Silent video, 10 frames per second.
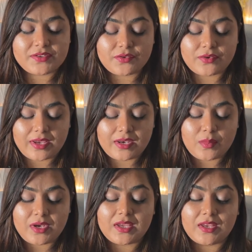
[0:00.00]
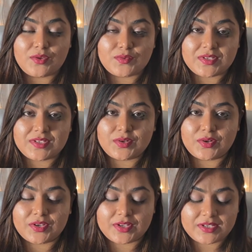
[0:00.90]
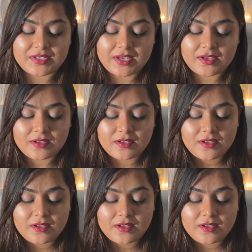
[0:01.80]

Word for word: So anybody can use this Oracle deck.